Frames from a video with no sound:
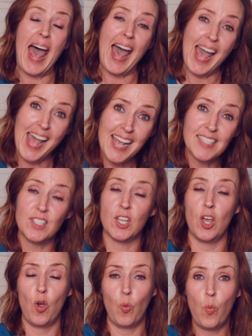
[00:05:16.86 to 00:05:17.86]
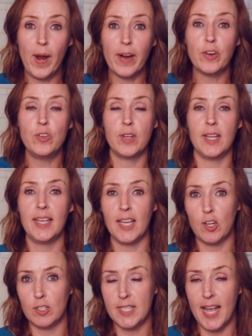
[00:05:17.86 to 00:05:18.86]
ask where you can get
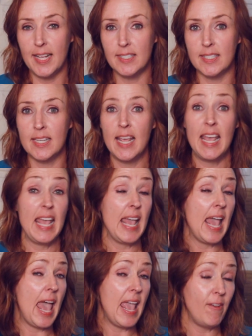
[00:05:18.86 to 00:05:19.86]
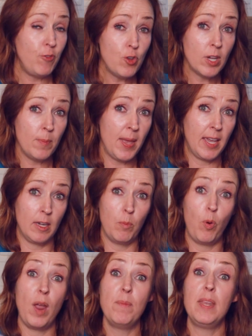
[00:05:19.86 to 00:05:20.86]
your test. If you can make an
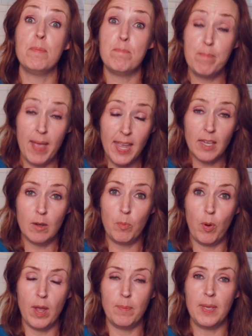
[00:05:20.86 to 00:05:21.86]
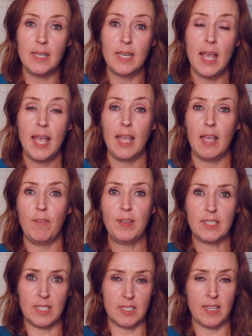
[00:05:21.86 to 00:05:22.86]
appointment, make an appointment. If
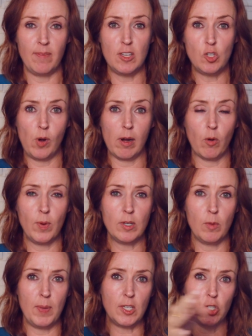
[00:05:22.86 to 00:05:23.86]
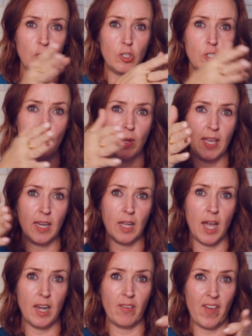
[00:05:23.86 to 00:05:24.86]
it's a 72-hour window, make sure you're doing it
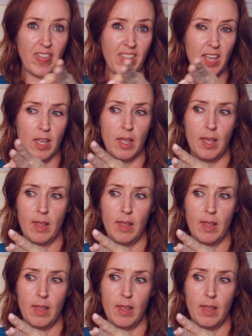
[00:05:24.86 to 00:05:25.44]
kind of on the